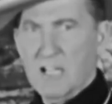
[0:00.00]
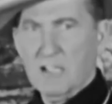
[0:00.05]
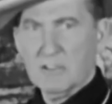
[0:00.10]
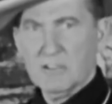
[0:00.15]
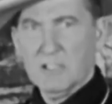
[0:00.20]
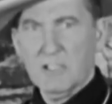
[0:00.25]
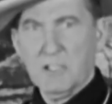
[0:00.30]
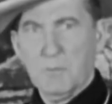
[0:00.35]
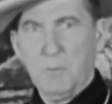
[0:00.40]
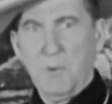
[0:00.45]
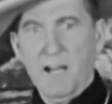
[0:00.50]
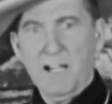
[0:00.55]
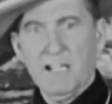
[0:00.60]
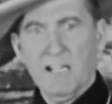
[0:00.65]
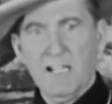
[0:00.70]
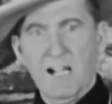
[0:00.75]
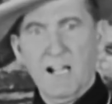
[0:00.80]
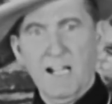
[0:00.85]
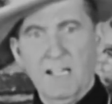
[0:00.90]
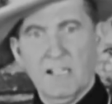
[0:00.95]
out there to
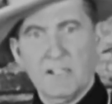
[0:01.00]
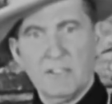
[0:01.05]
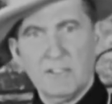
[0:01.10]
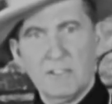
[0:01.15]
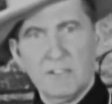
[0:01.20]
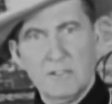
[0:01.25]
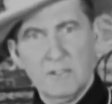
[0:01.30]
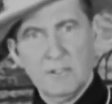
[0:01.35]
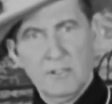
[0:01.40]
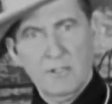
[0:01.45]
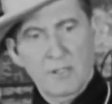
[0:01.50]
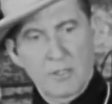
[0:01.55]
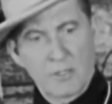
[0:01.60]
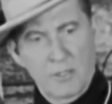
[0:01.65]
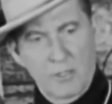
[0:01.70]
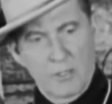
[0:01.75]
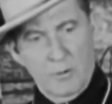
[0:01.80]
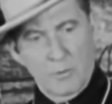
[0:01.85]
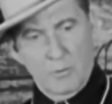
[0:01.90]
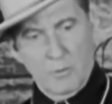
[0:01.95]
Piney Island
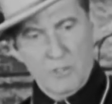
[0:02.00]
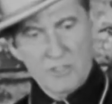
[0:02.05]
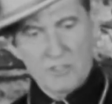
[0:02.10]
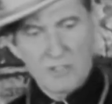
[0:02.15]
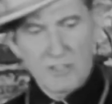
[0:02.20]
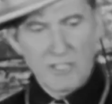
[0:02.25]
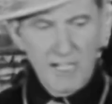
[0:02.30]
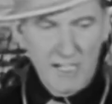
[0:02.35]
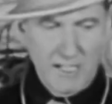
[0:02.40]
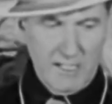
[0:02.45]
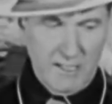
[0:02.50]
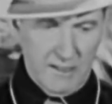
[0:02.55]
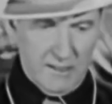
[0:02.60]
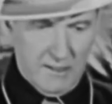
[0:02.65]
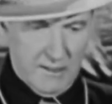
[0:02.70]
was to take